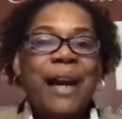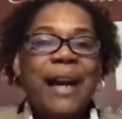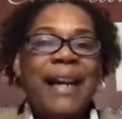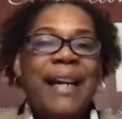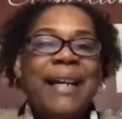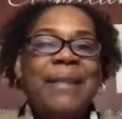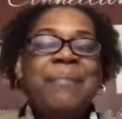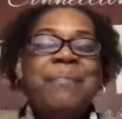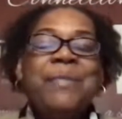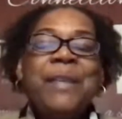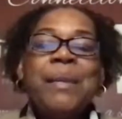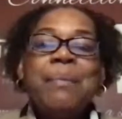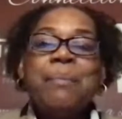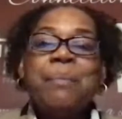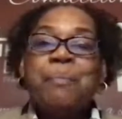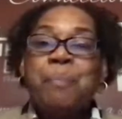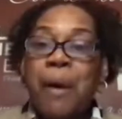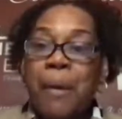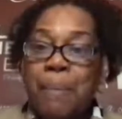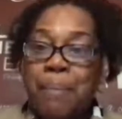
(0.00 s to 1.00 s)
right?
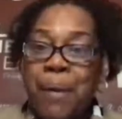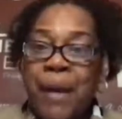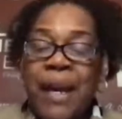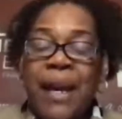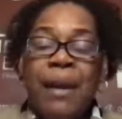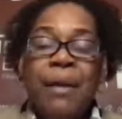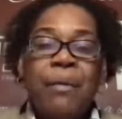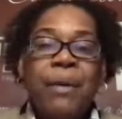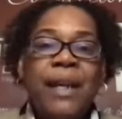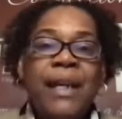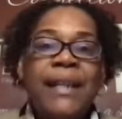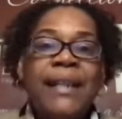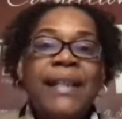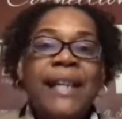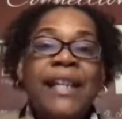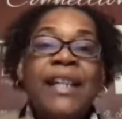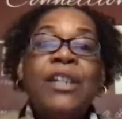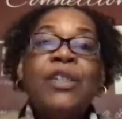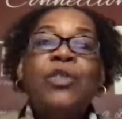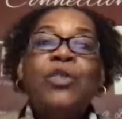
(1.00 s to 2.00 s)
Preparing,
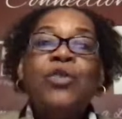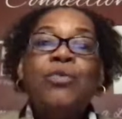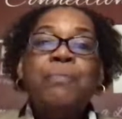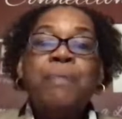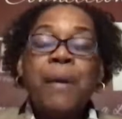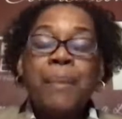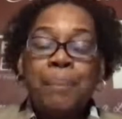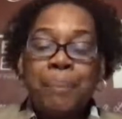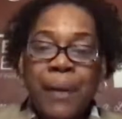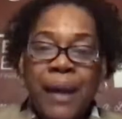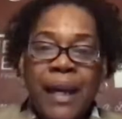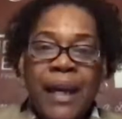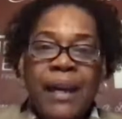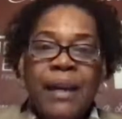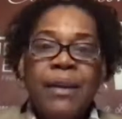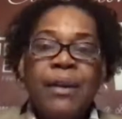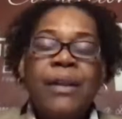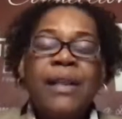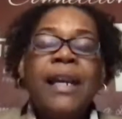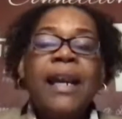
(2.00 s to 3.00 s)
getting you
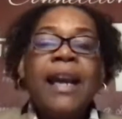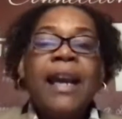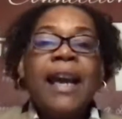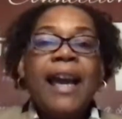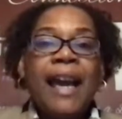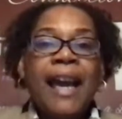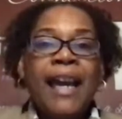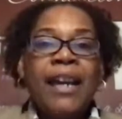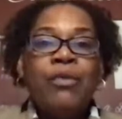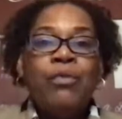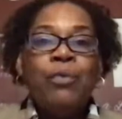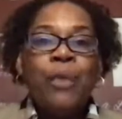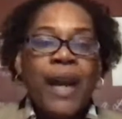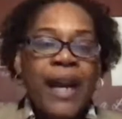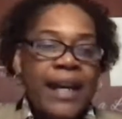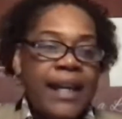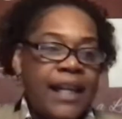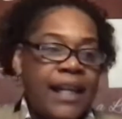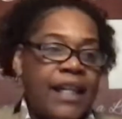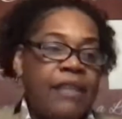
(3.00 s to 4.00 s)
prepared and
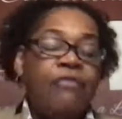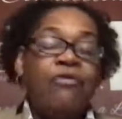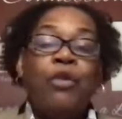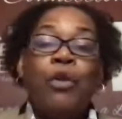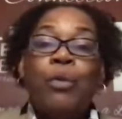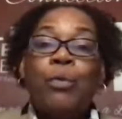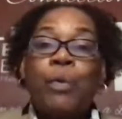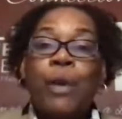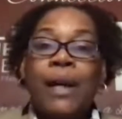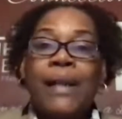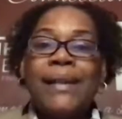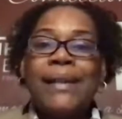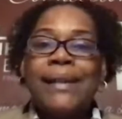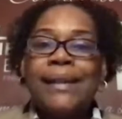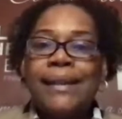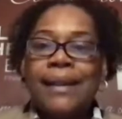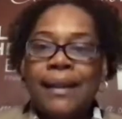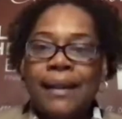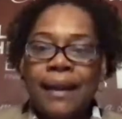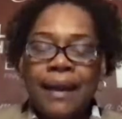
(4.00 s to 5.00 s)
ready for
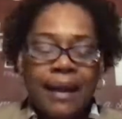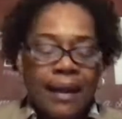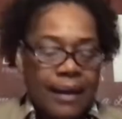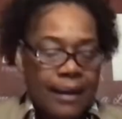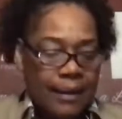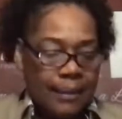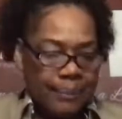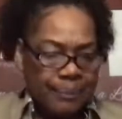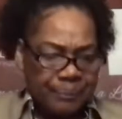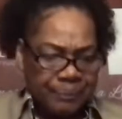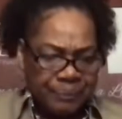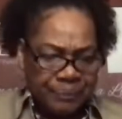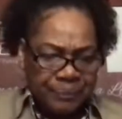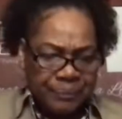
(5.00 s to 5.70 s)
what's to come.